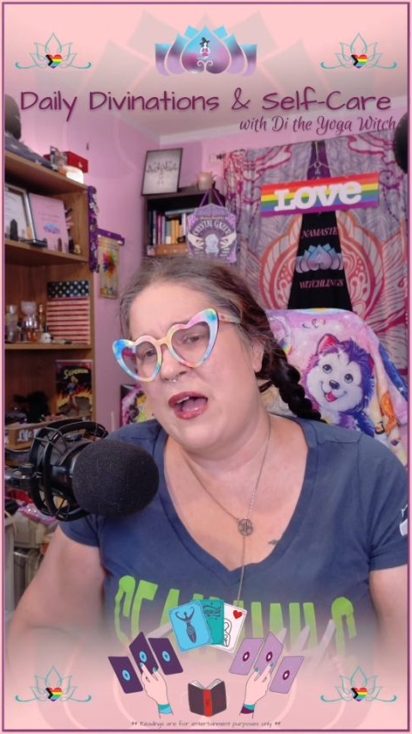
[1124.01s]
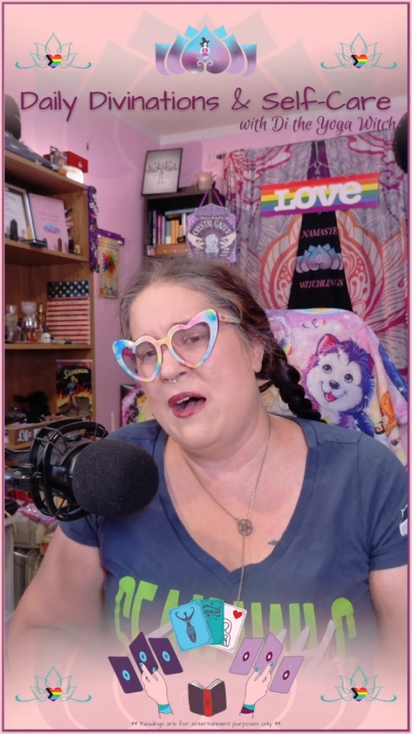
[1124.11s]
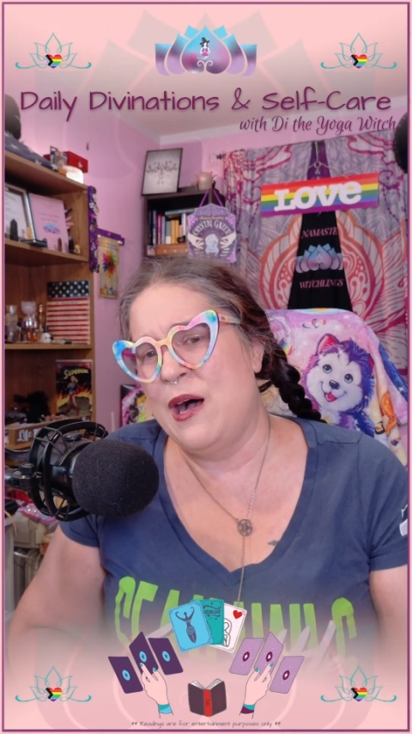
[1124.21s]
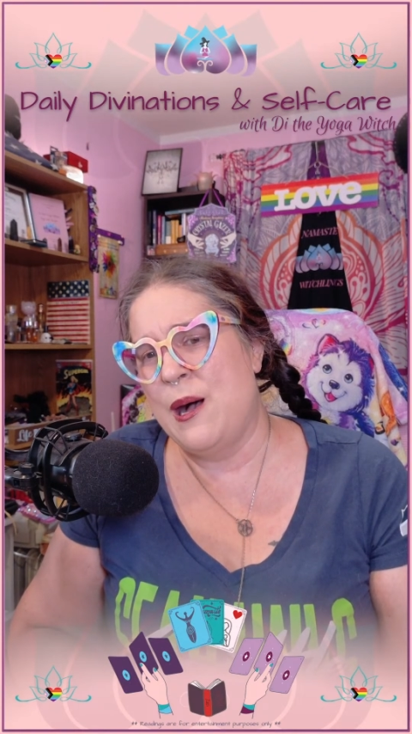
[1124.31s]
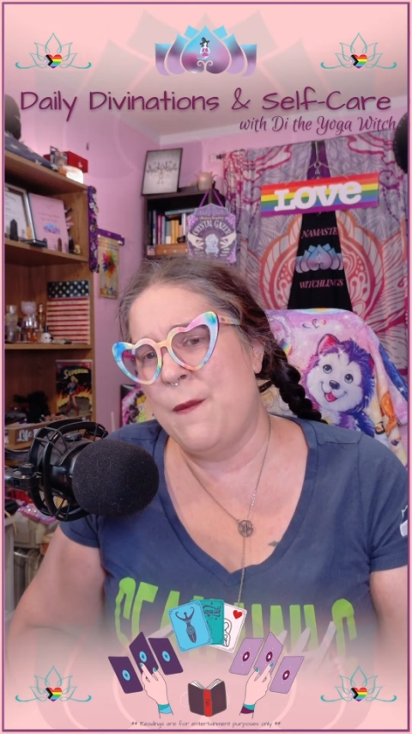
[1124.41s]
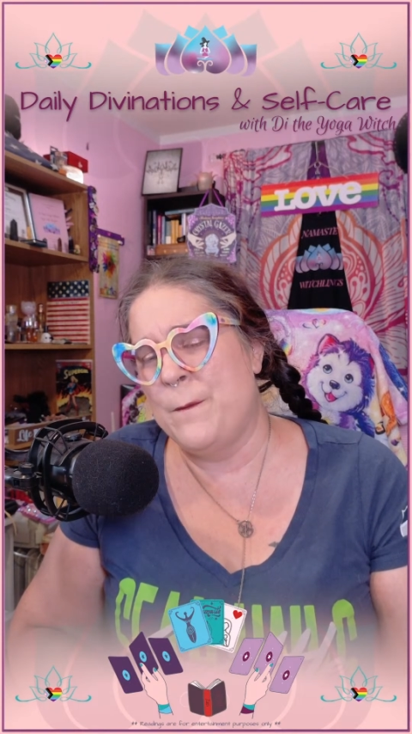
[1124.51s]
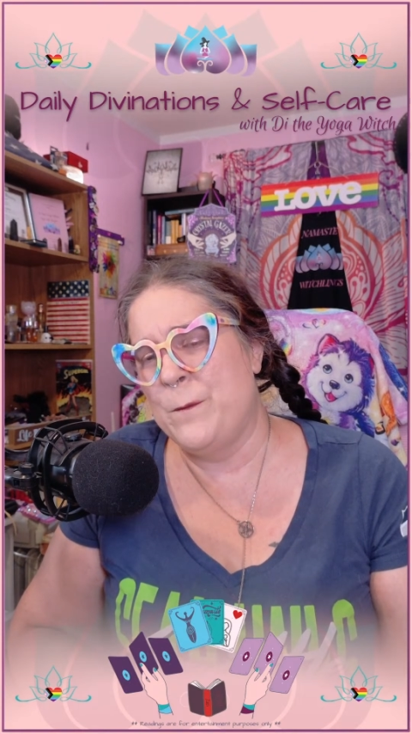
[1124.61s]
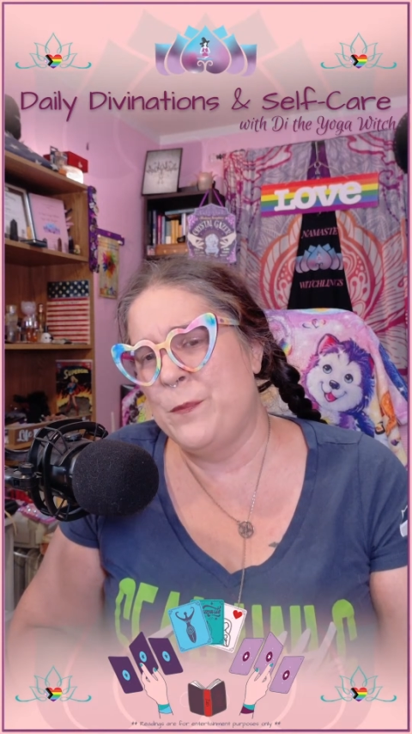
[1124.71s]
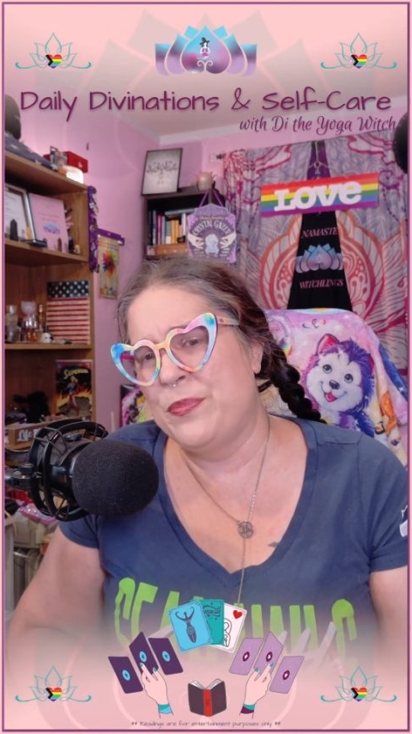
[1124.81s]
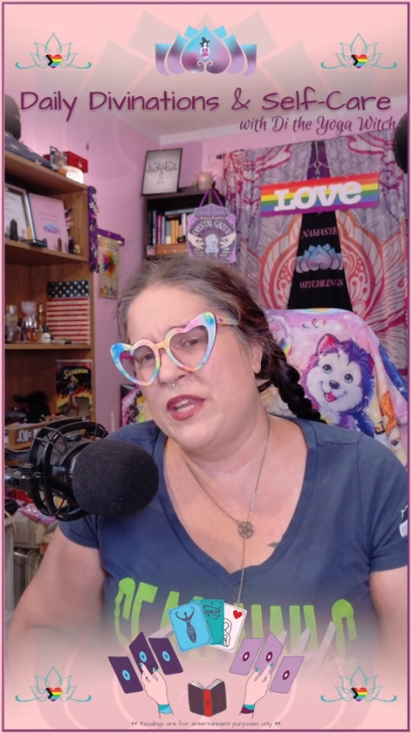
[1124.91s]

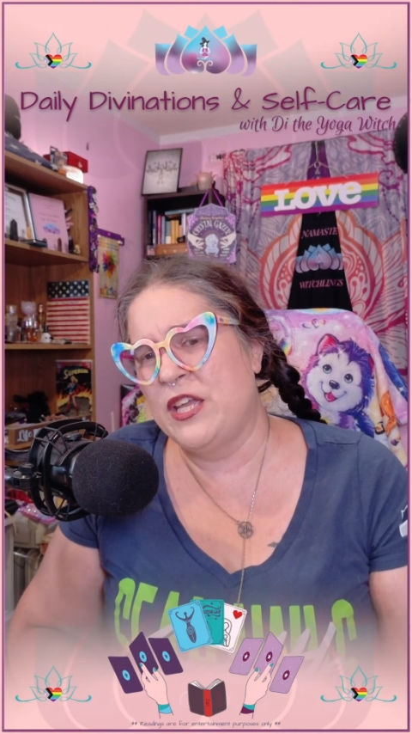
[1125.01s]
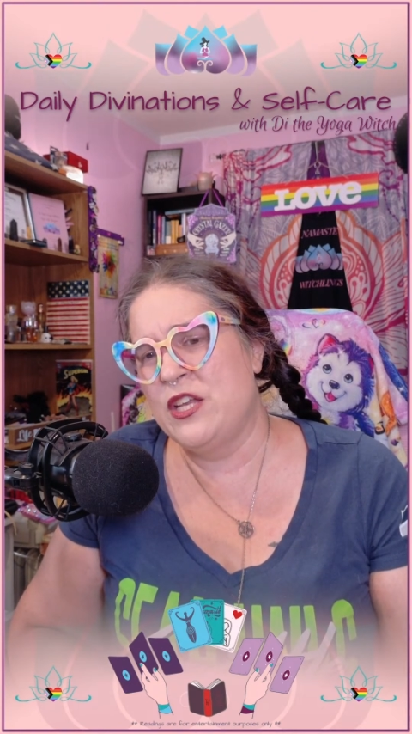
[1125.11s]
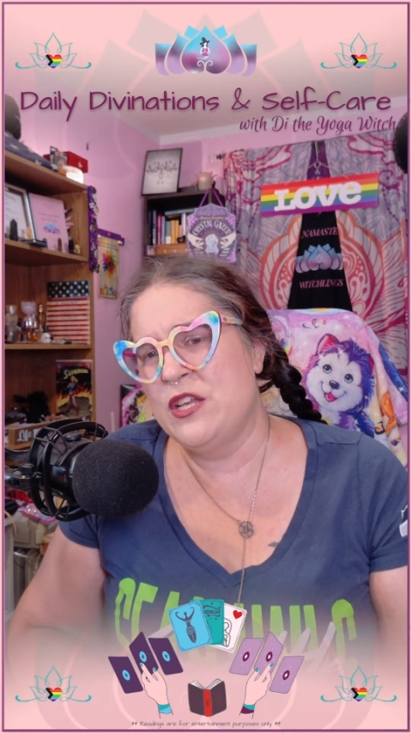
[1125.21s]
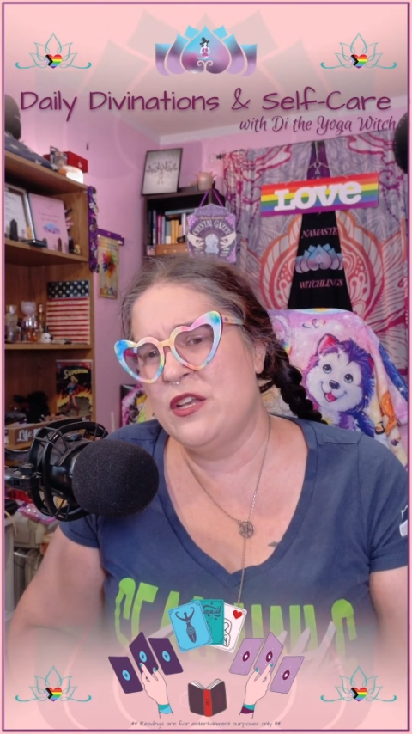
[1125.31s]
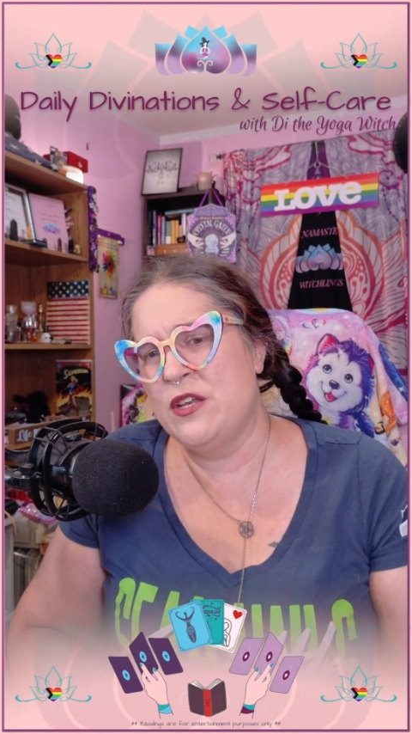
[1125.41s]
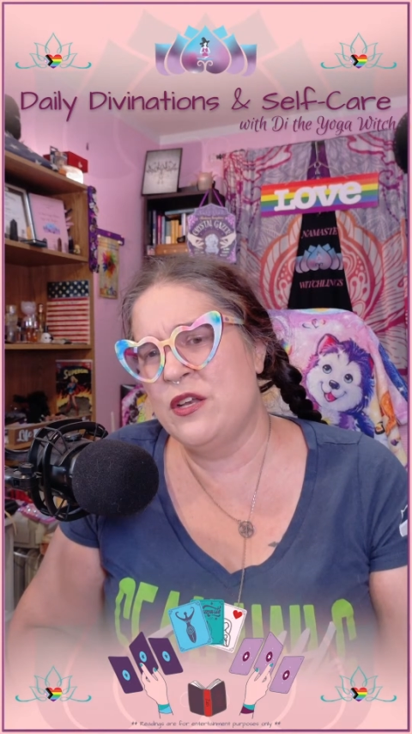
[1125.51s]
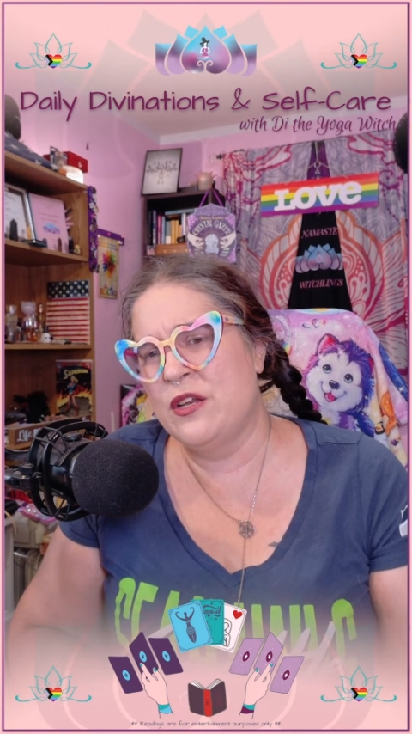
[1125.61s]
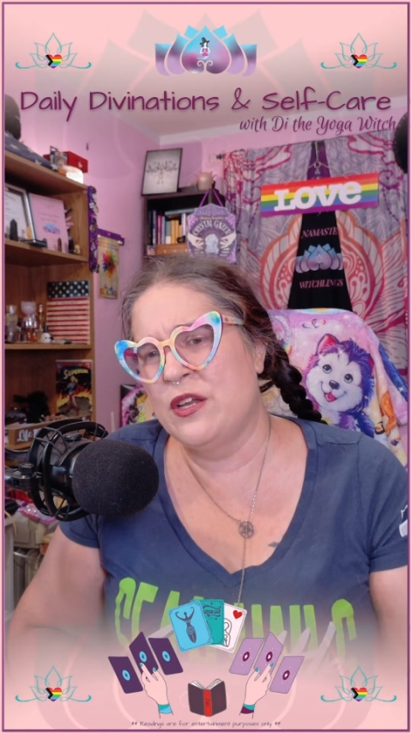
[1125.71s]
Can